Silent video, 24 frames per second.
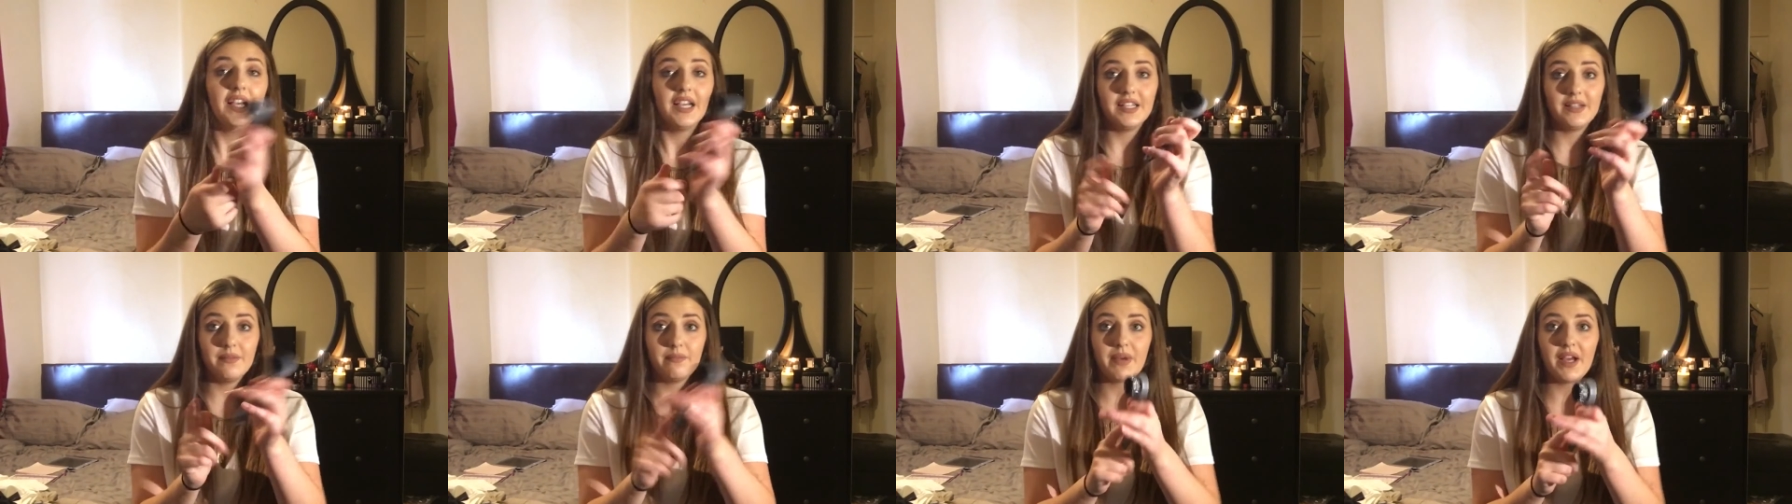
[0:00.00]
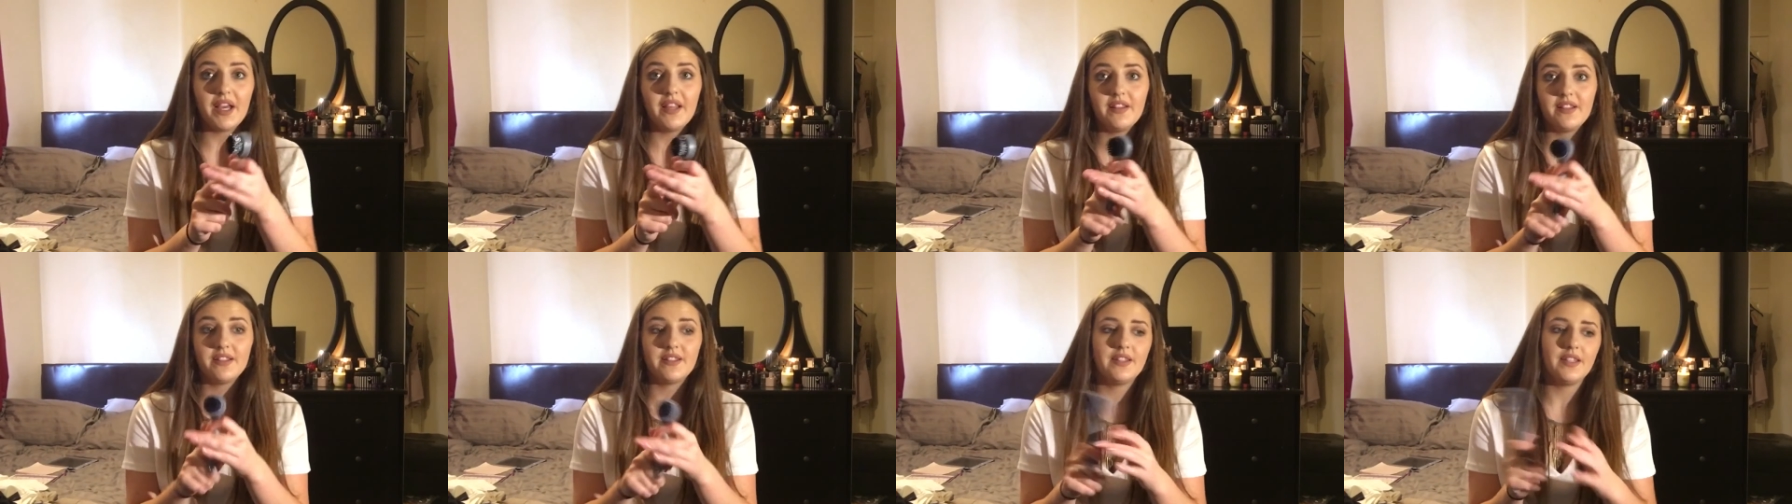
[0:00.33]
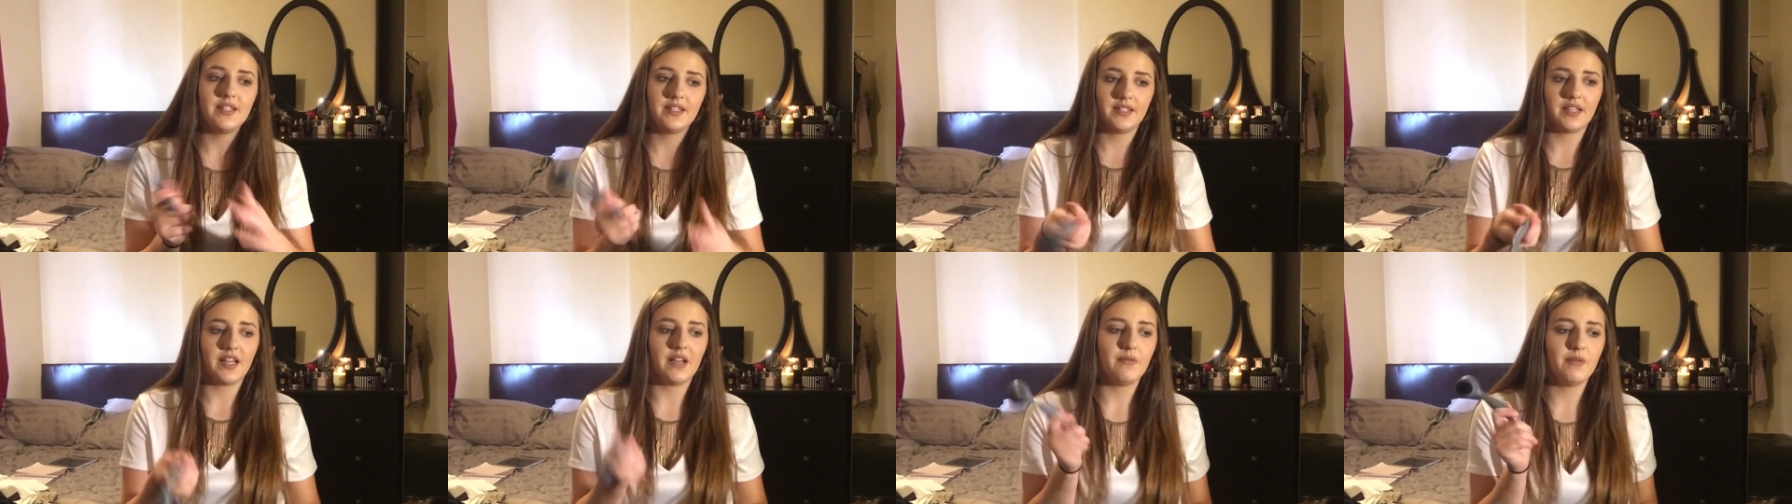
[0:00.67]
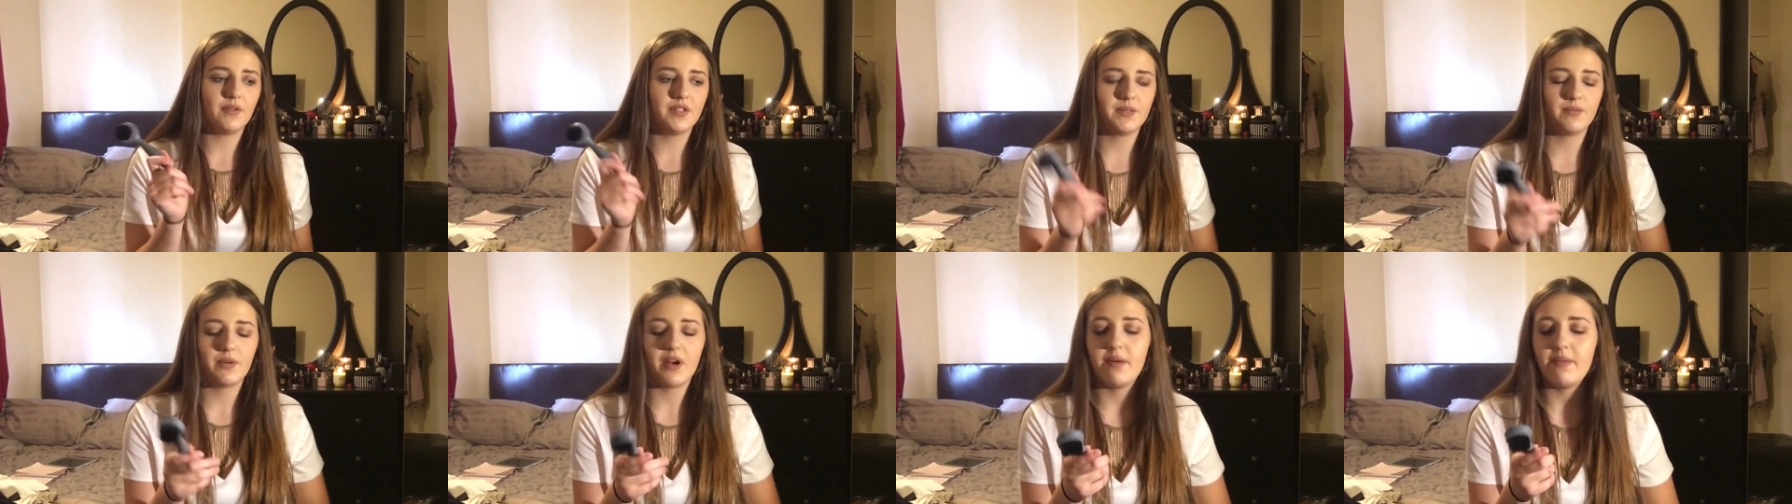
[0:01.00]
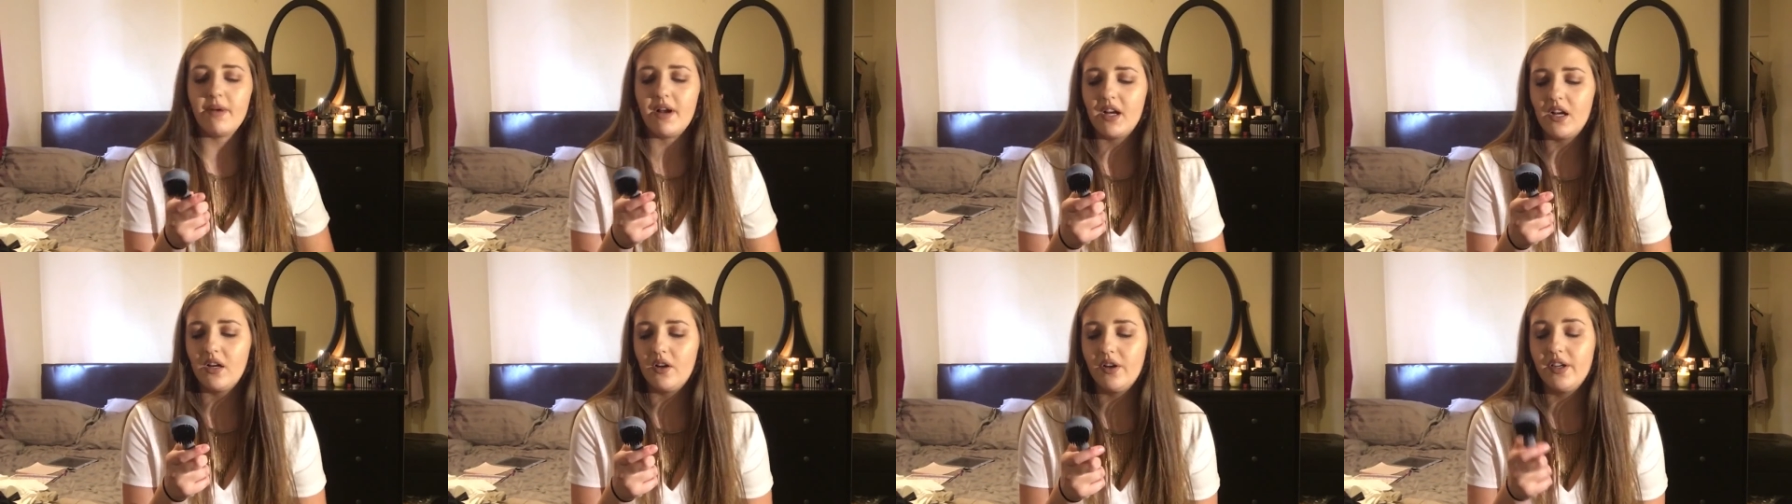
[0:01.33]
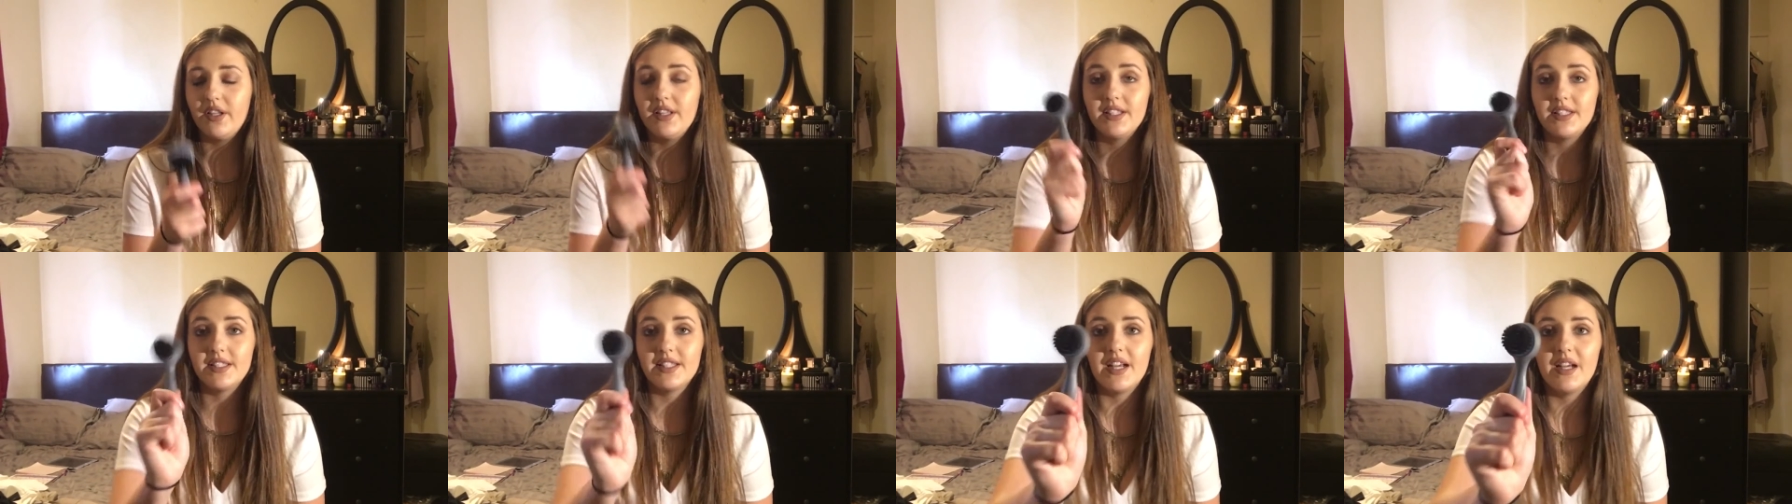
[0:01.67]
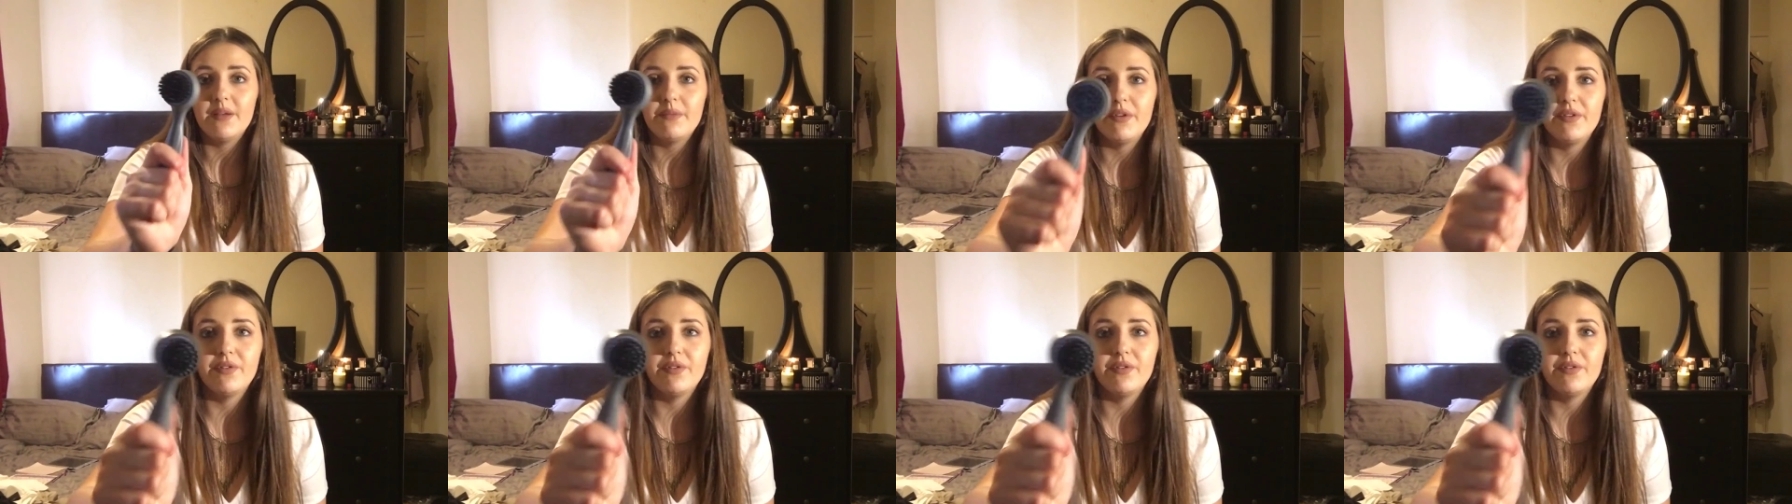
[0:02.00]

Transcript: I didn't buy this this time at Primark, I got it the time